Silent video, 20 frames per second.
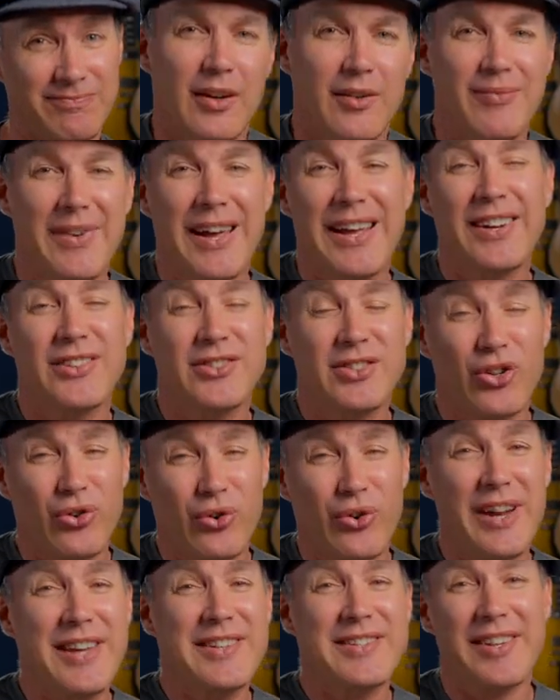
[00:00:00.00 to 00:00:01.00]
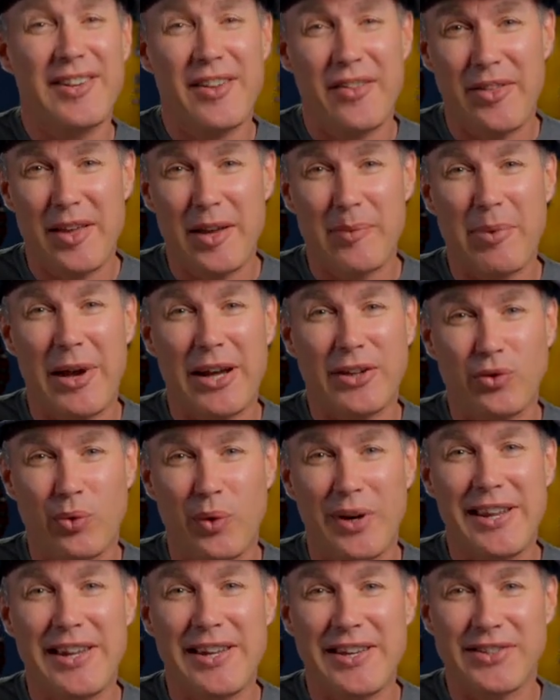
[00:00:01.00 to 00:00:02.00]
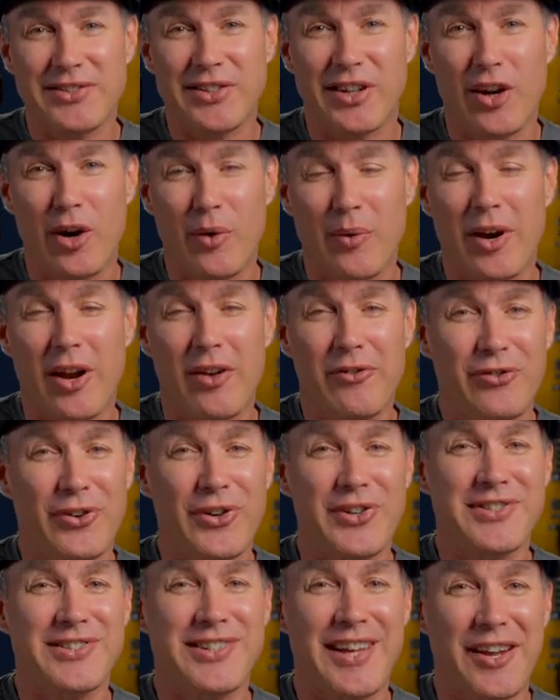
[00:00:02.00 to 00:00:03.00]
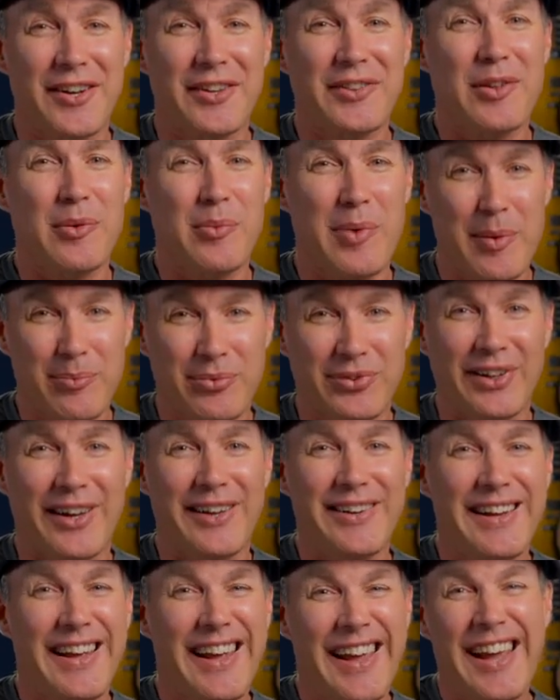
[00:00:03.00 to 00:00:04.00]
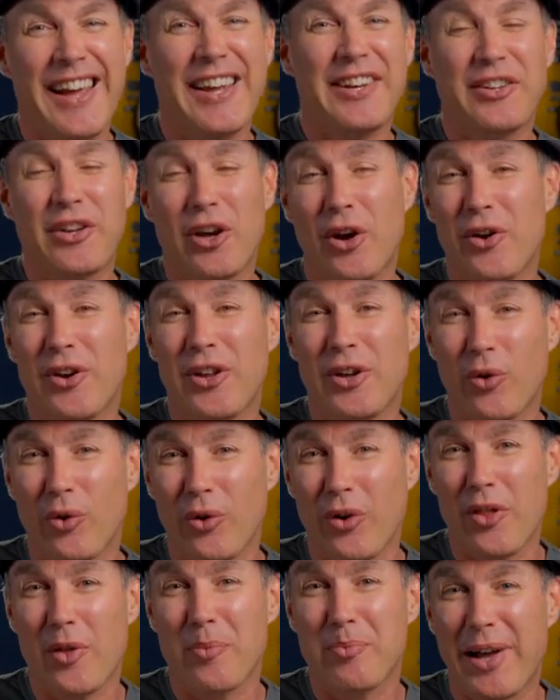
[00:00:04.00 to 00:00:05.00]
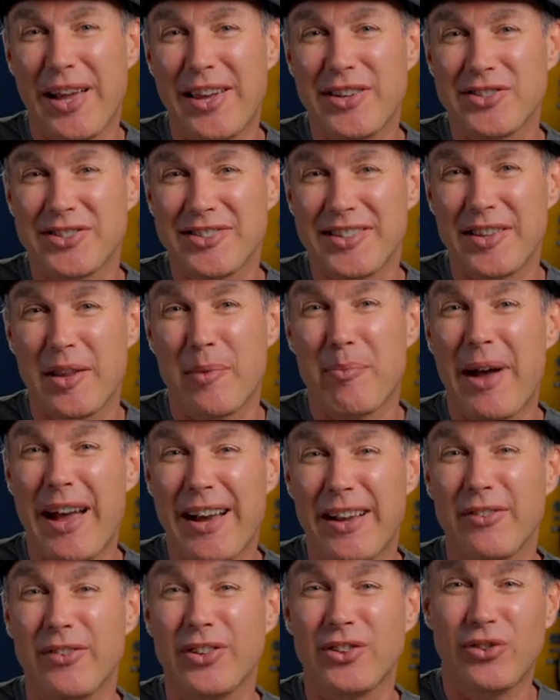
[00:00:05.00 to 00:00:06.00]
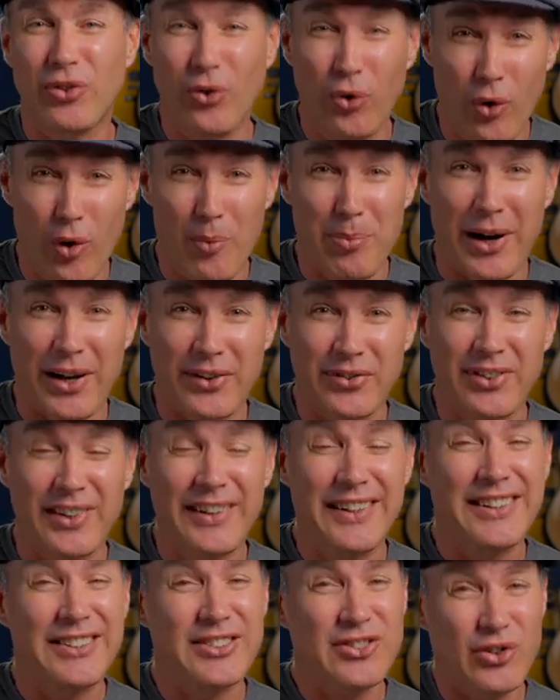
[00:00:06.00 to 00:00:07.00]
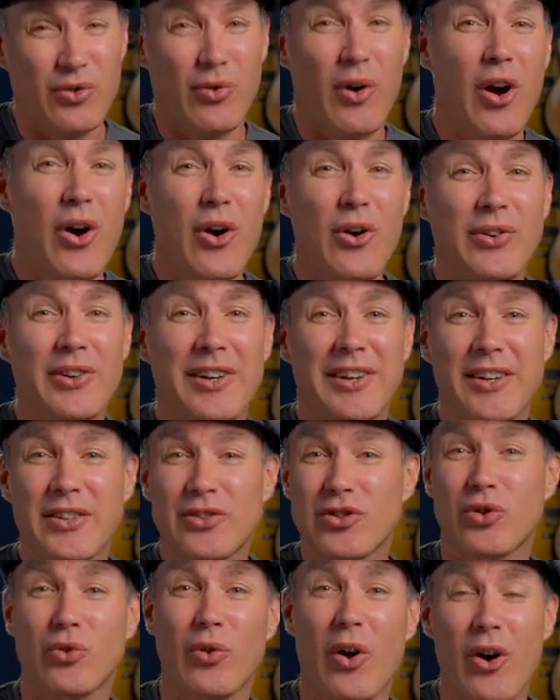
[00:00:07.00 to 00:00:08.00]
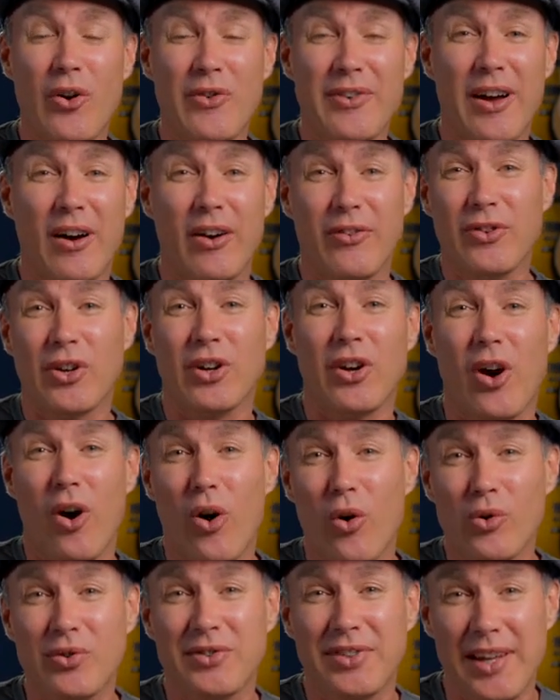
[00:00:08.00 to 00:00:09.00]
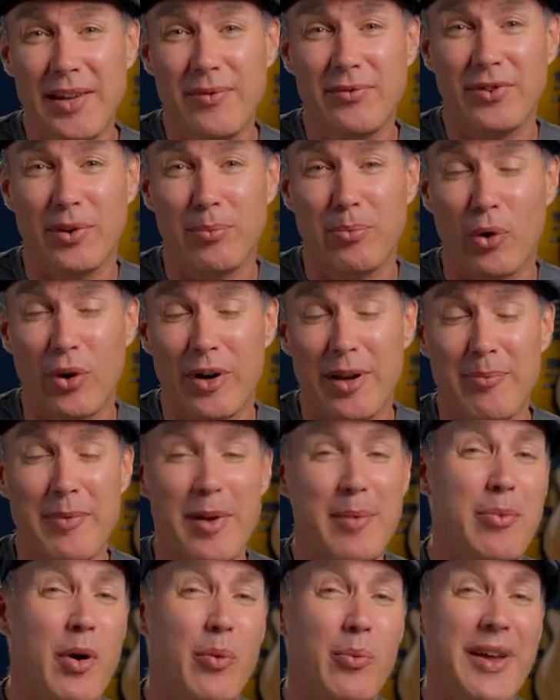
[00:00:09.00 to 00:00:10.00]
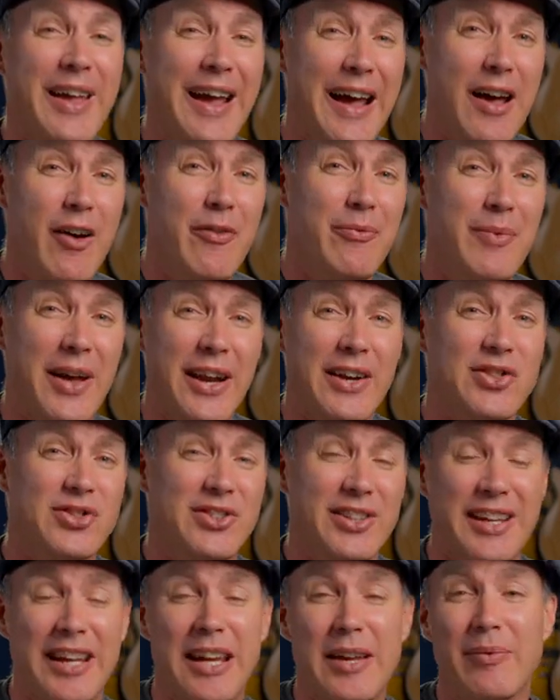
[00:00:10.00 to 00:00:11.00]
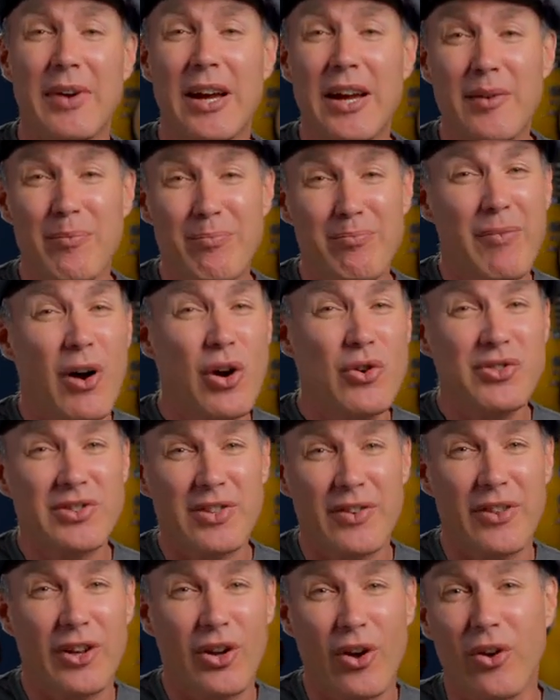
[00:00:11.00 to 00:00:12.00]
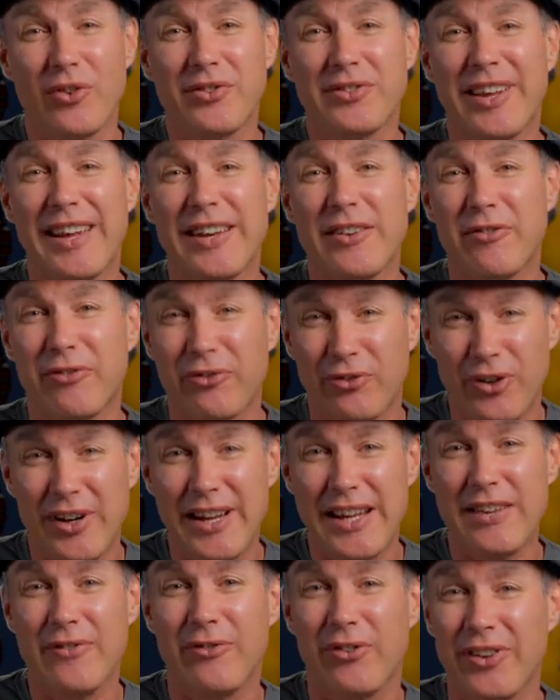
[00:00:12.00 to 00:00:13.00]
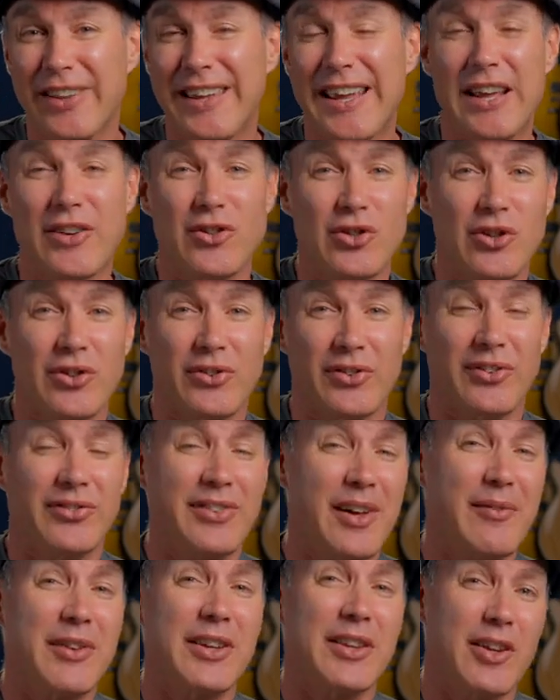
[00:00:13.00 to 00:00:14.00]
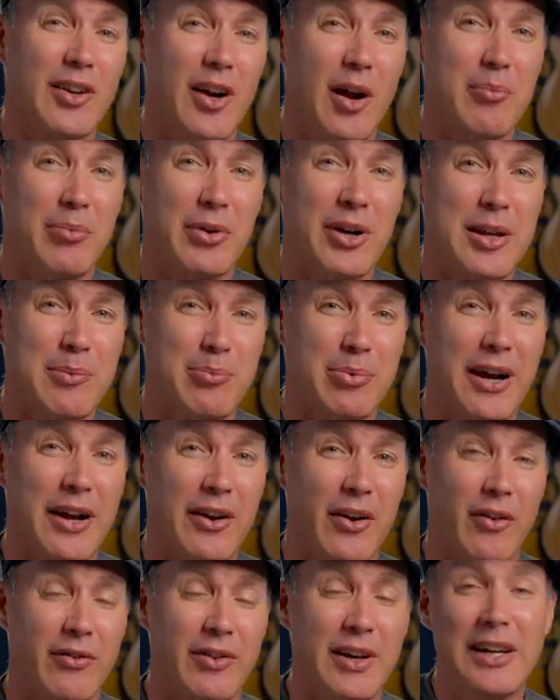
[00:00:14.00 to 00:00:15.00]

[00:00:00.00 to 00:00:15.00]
Man, it's crazy to think back 20 years ago when I first started the website, hand coding all of the pages in the back of a tour bus. It's grown and it's grown. Now I've got a whole team supporting me, but we have managed to keep most of the content free for the end user, something that I'm pretty proud of.